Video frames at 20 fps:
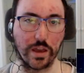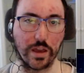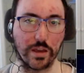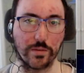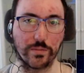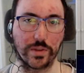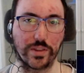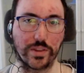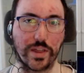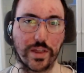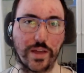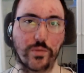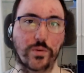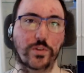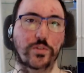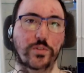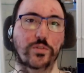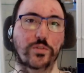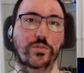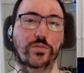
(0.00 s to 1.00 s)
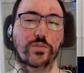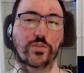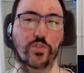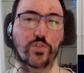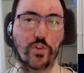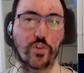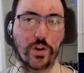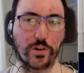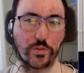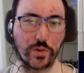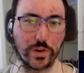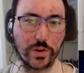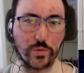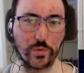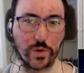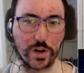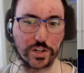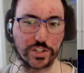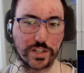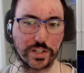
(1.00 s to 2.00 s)
but then when you try and
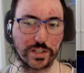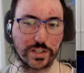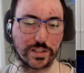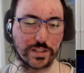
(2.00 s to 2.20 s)
rewatch it,